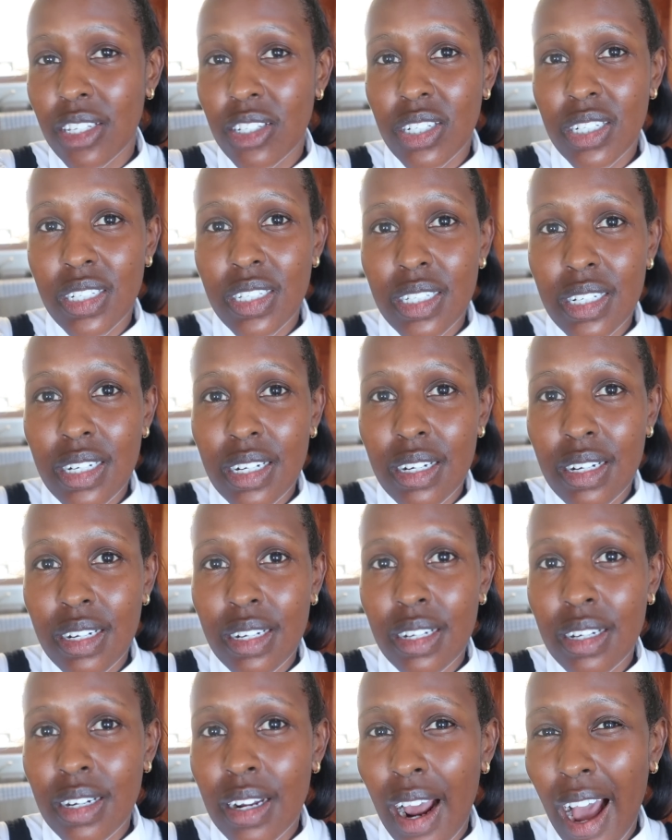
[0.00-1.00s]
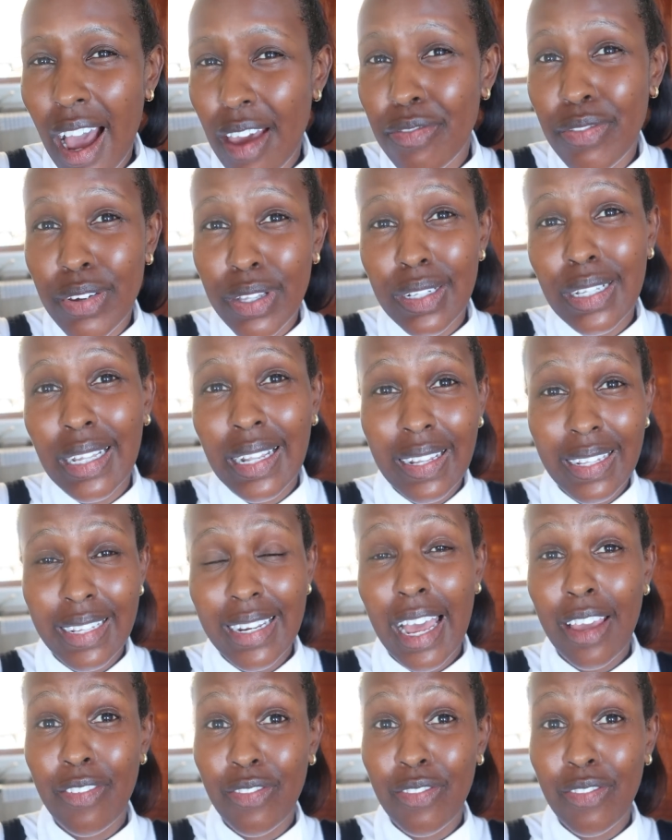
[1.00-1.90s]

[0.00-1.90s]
it's just I feel clean.